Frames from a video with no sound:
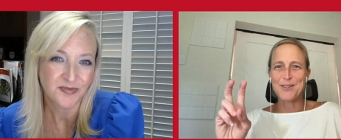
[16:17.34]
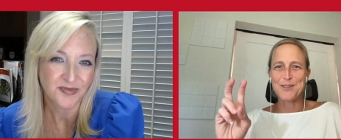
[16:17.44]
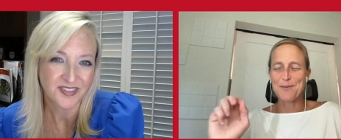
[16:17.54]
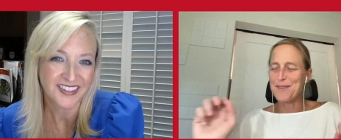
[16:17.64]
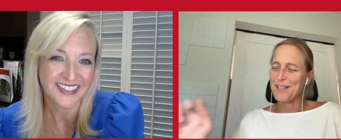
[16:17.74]

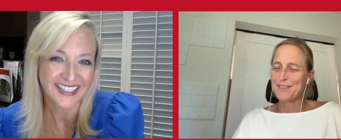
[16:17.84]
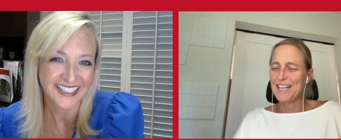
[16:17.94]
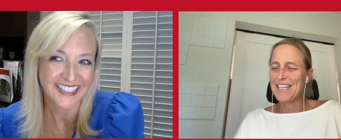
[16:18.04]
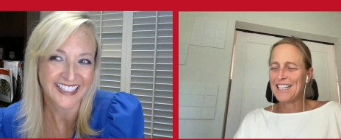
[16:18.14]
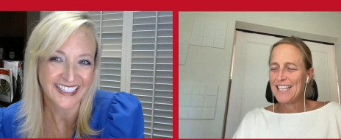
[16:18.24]
Speaker 1: something,
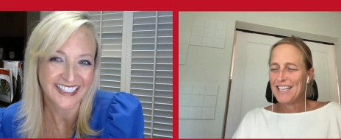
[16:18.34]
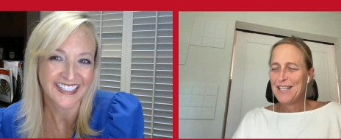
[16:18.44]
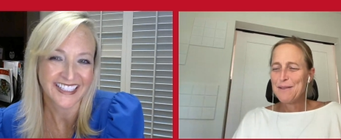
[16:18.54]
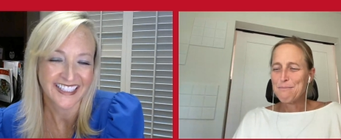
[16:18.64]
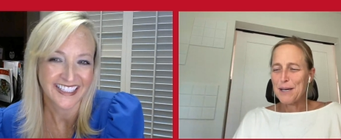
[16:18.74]
right?
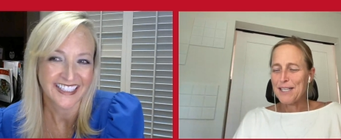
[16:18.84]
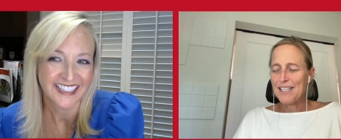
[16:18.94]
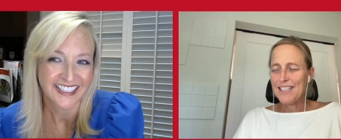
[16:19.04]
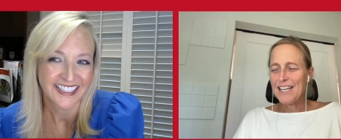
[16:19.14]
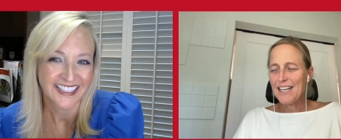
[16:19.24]
But
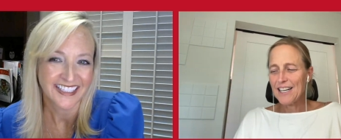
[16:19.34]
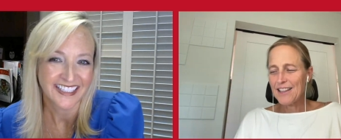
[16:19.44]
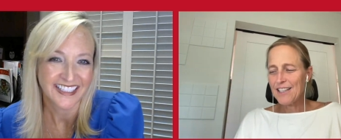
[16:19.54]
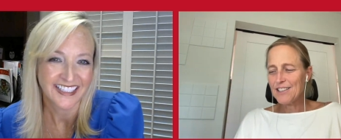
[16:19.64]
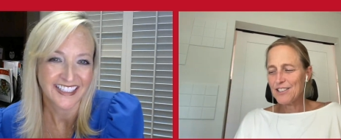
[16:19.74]
yeah, I
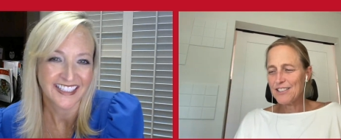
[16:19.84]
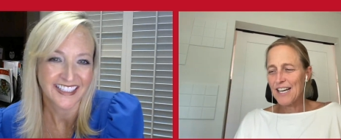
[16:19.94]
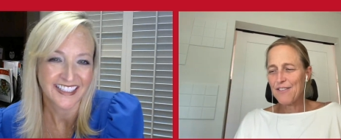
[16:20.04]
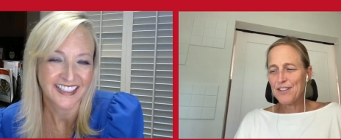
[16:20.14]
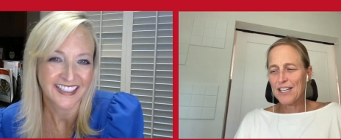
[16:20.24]
think just
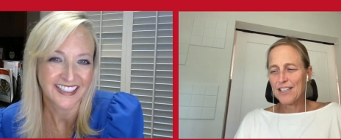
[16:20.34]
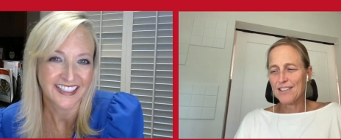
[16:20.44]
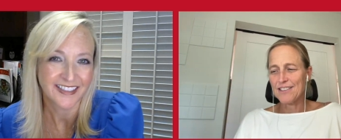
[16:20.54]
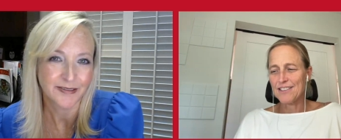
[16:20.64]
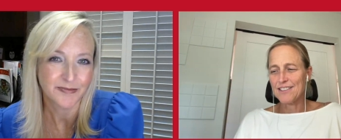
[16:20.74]
having that
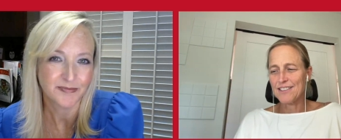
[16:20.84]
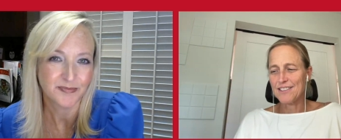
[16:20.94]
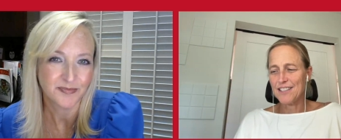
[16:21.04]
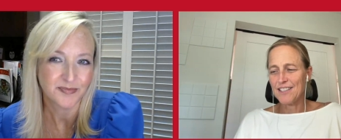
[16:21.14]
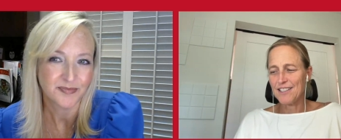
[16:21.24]

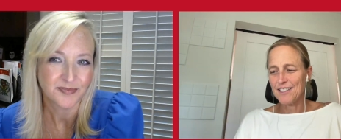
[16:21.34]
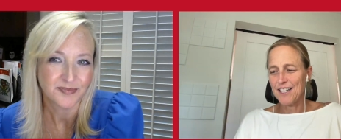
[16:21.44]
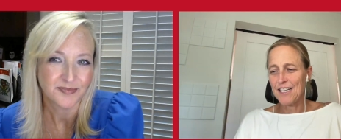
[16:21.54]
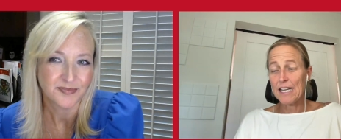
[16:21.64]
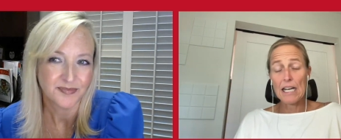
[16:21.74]
consistency and
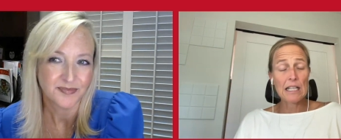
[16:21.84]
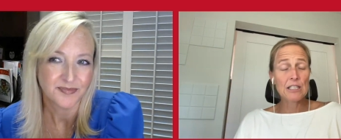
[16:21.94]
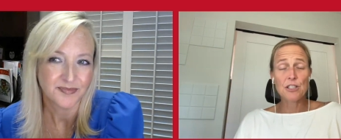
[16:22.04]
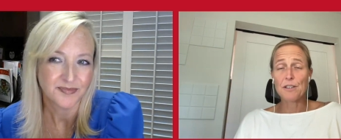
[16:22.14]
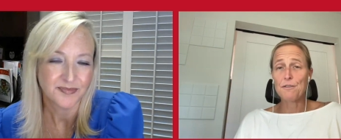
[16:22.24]
and
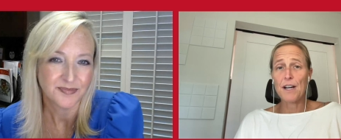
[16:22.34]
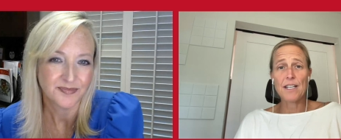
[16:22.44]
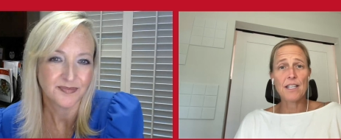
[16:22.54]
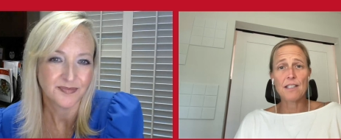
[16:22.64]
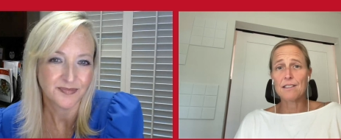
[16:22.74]
actually
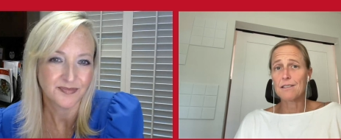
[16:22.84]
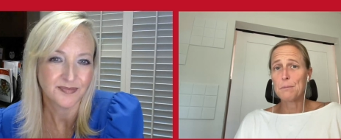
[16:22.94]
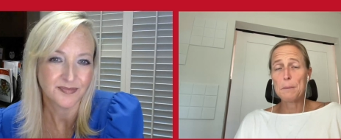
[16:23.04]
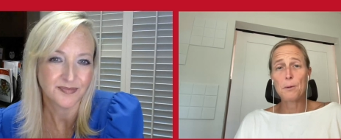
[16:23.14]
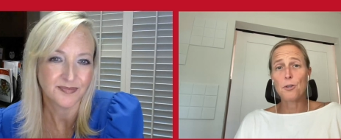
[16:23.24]
finding
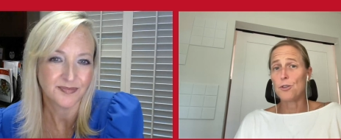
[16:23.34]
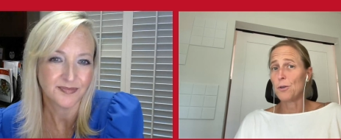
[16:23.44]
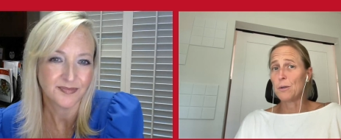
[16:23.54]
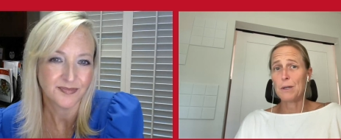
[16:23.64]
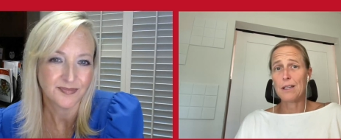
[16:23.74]
people to do
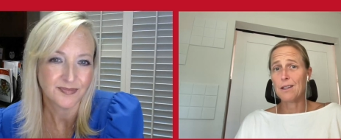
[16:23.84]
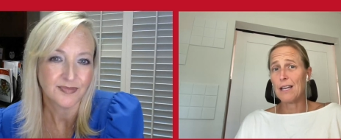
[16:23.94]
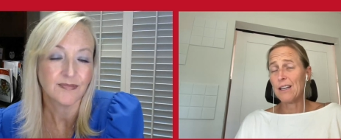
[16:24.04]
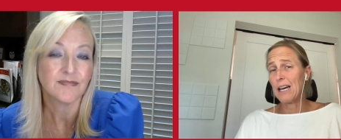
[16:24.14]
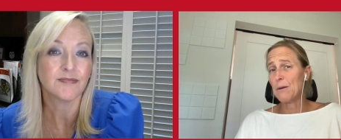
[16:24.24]
it with,
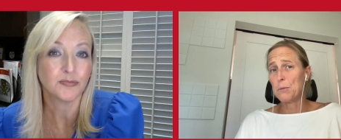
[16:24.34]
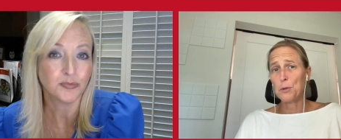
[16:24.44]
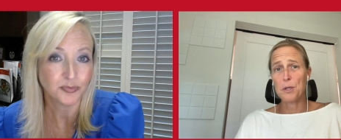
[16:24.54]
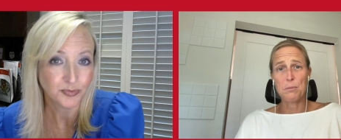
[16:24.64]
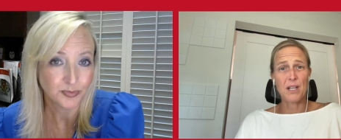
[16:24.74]
mm-hmm.
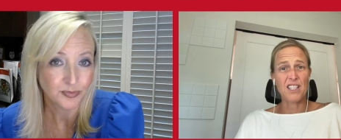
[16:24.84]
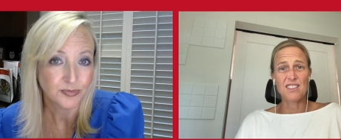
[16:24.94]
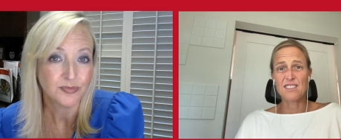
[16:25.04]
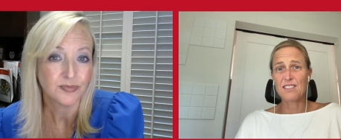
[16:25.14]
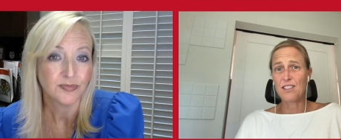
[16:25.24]
accountability mm-hmm.
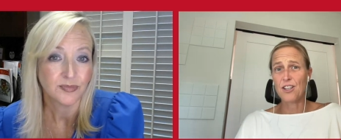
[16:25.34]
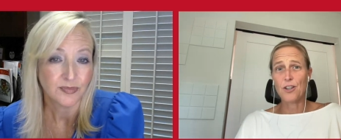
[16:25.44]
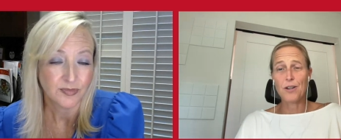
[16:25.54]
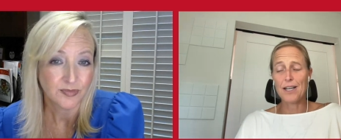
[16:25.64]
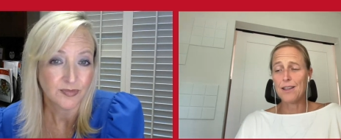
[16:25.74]
buddies, you
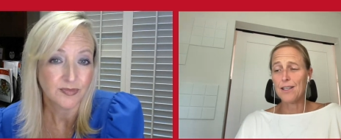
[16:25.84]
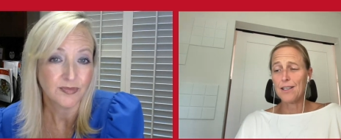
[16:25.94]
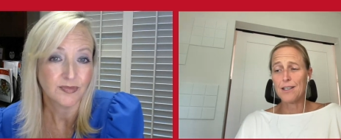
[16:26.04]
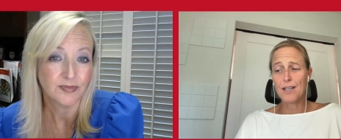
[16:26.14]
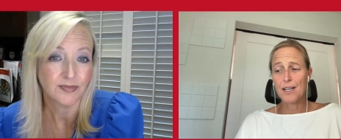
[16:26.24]
know, I
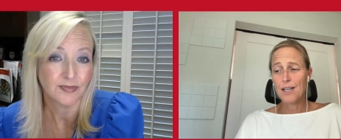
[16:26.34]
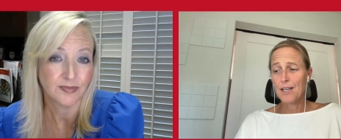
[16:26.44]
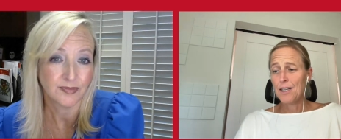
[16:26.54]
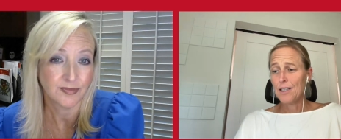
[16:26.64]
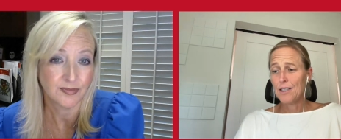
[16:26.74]
think
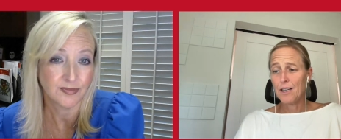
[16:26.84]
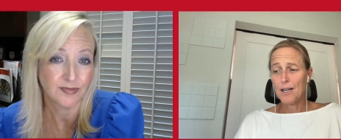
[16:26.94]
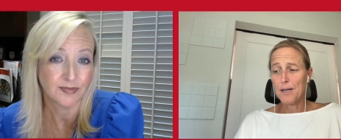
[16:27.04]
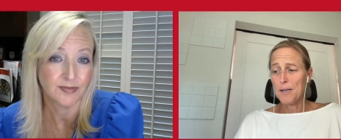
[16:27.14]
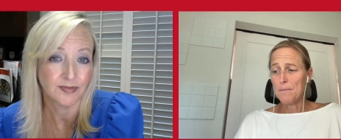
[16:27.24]

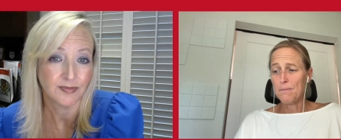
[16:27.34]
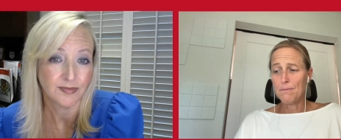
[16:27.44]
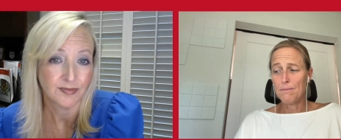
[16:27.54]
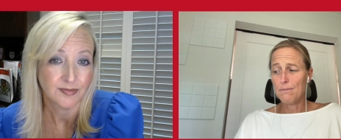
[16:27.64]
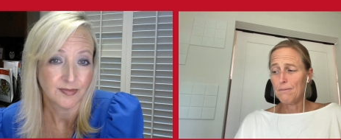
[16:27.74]
um
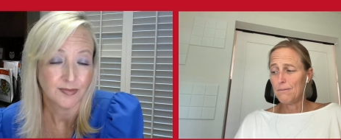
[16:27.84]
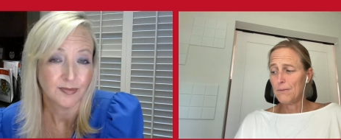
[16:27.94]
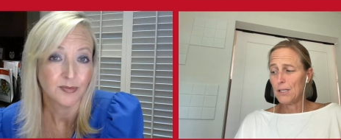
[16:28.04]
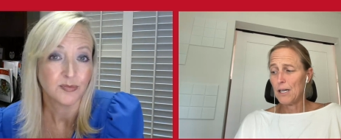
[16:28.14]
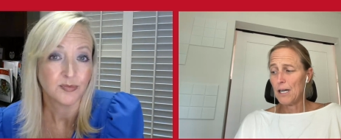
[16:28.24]

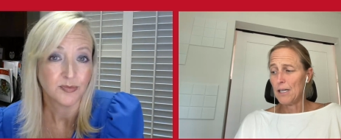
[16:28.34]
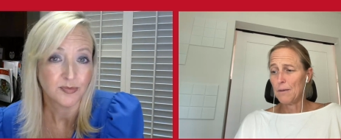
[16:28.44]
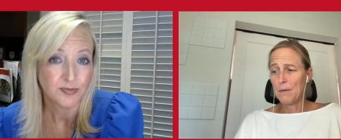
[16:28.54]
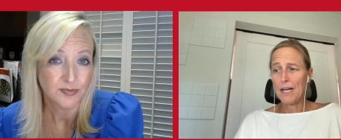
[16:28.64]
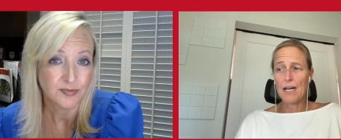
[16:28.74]
I
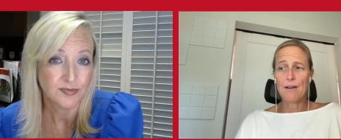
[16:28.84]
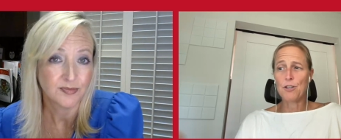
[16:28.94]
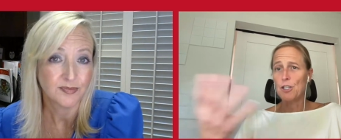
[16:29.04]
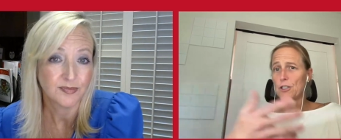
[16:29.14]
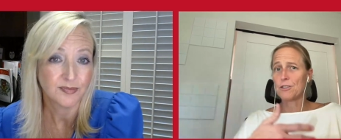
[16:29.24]
my I have a
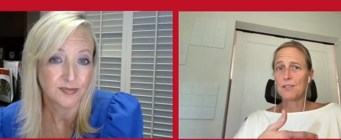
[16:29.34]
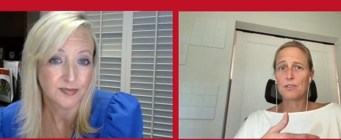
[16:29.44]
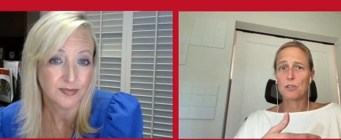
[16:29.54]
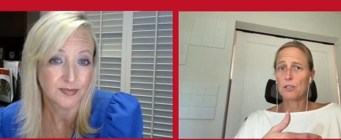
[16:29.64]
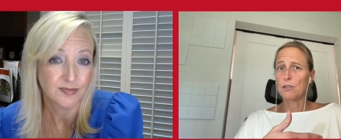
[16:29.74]
younger
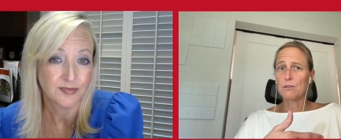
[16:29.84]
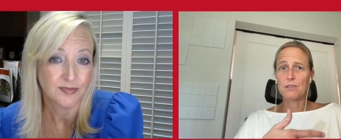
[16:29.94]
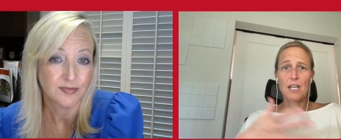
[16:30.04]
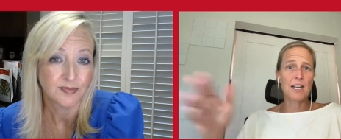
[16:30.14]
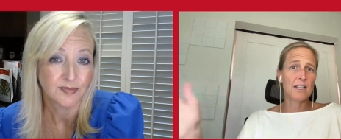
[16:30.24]
sister who's
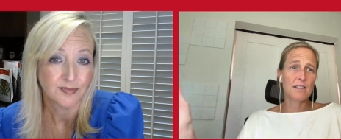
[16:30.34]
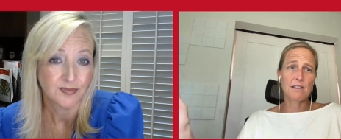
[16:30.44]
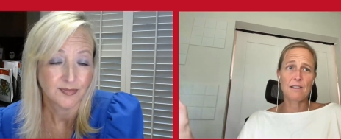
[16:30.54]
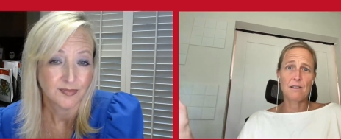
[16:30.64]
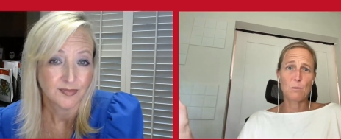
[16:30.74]
not
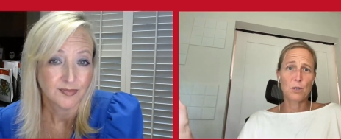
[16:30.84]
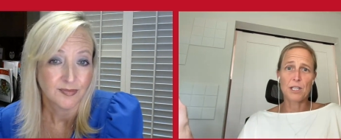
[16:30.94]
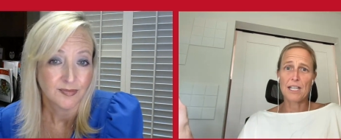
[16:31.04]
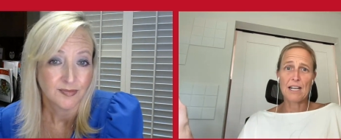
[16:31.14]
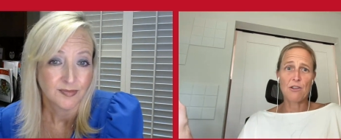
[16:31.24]
into
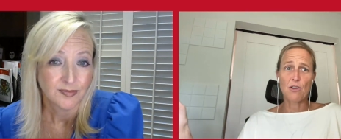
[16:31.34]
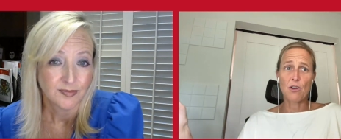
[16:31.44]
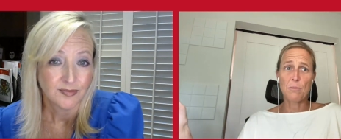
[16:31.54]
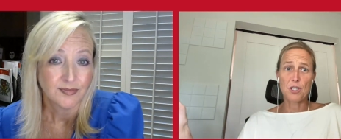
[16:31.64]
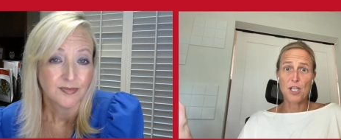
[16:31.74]
working out at
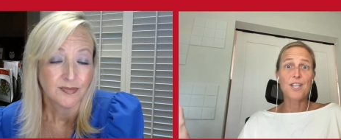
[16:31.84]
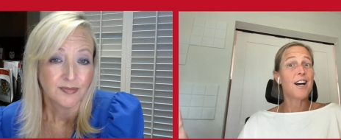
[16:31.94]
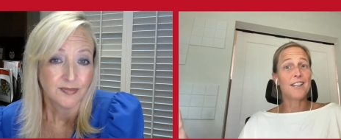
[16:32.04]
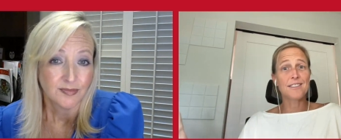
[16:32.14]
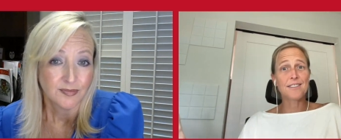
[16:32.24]
all, but she
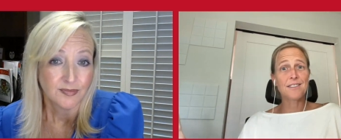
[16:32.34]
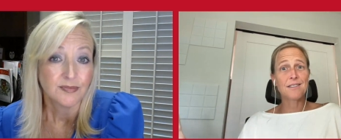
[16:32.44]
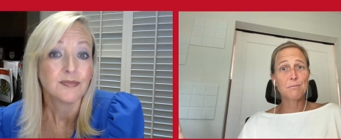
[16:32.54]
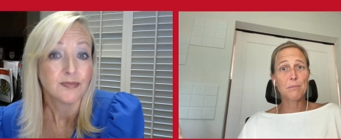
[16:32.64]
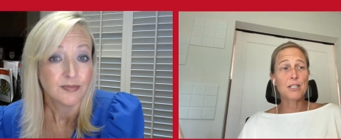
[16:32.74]
does.
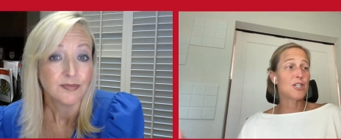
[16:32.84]
But